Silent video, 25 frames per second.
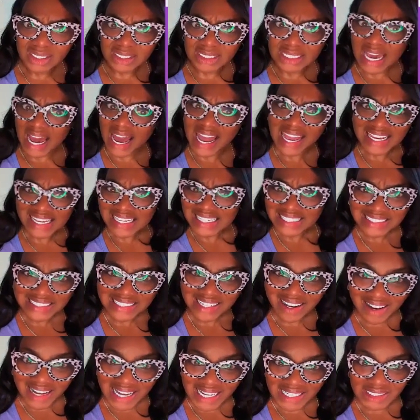Y'all ain't got
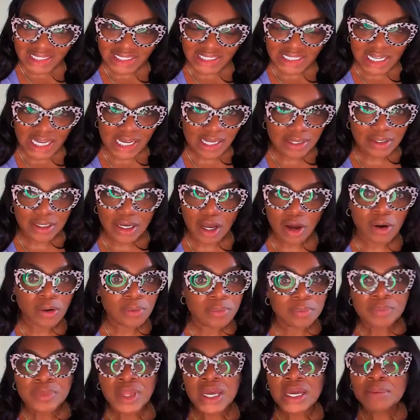your house yet?
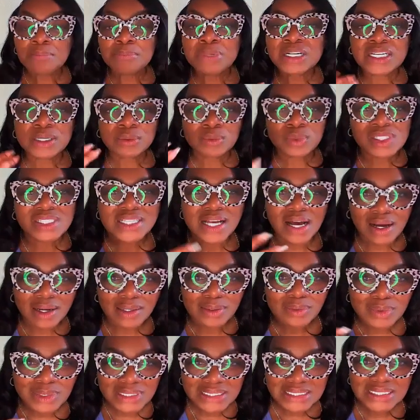Nope. But it was
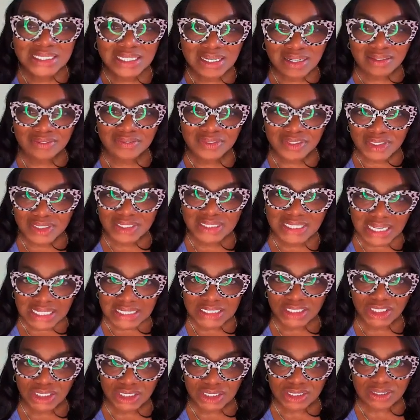always
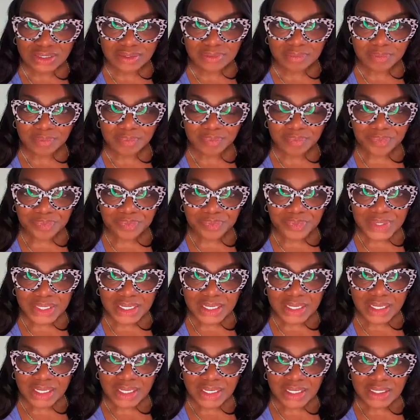conversation.
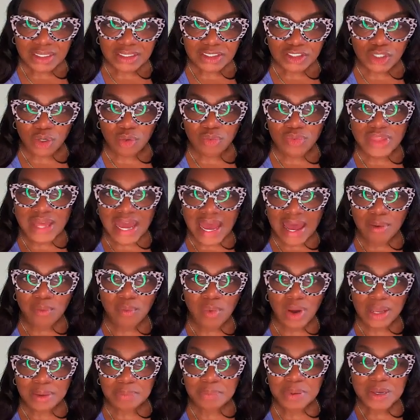So that
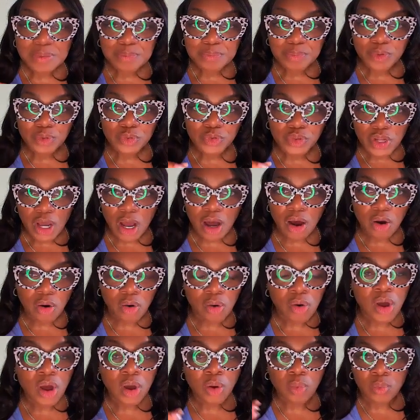way people
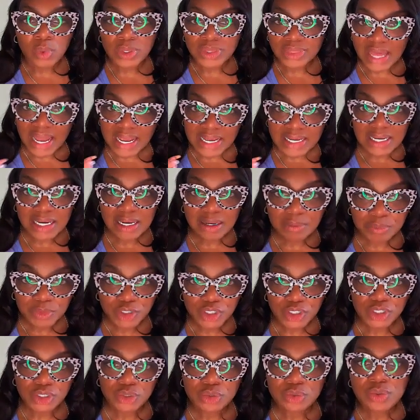know when they come
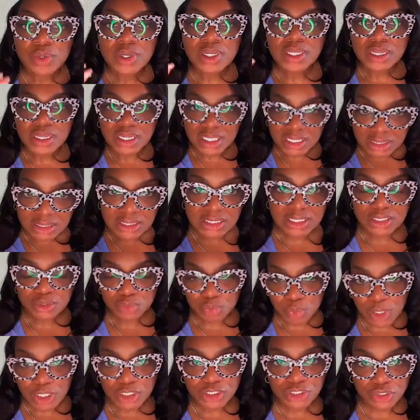to you, this is
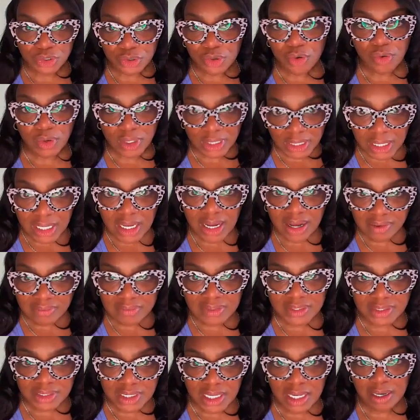what you're going to
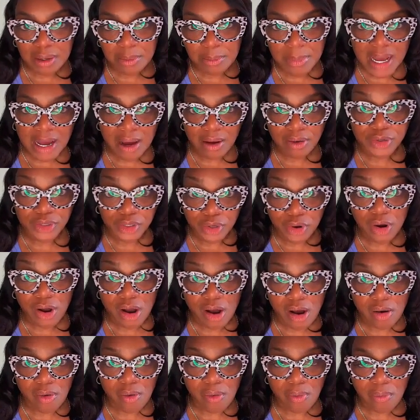conversate about, your
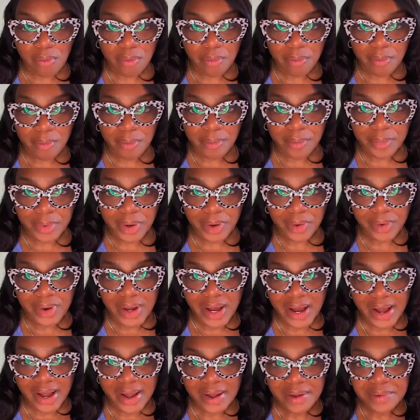home.
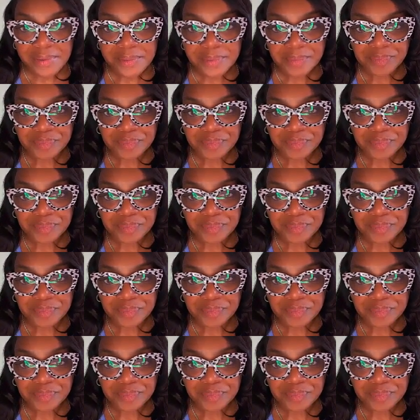Okay?